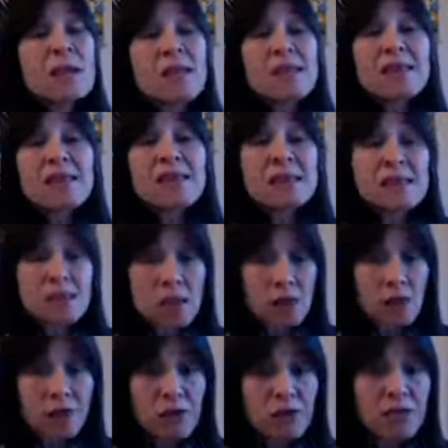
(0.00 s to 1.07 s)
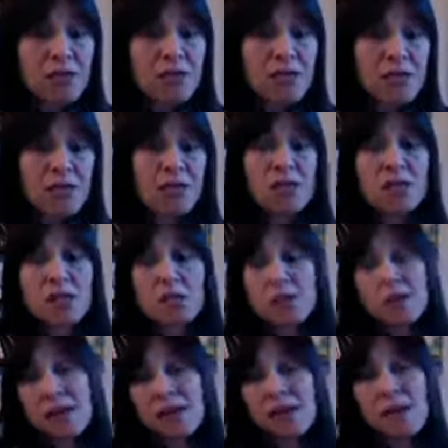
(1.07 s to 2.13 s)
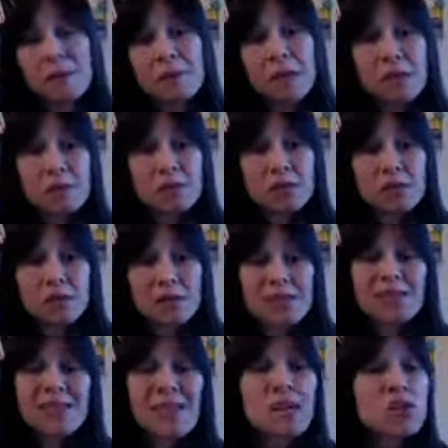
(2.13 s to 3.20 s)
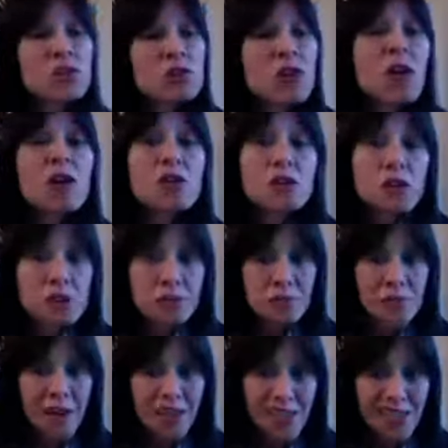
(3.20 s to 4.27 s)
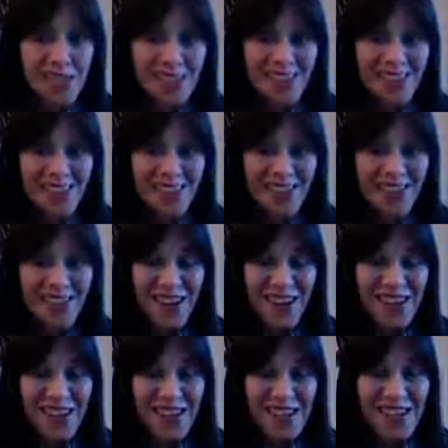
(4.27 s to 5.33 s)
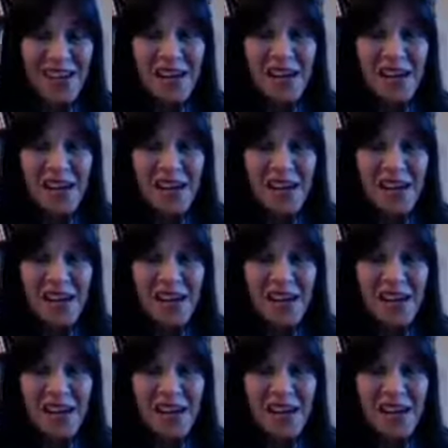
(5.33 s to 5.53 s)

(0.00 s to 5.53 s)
getting things done off your list that you may not be able to get your longer term projects done, right?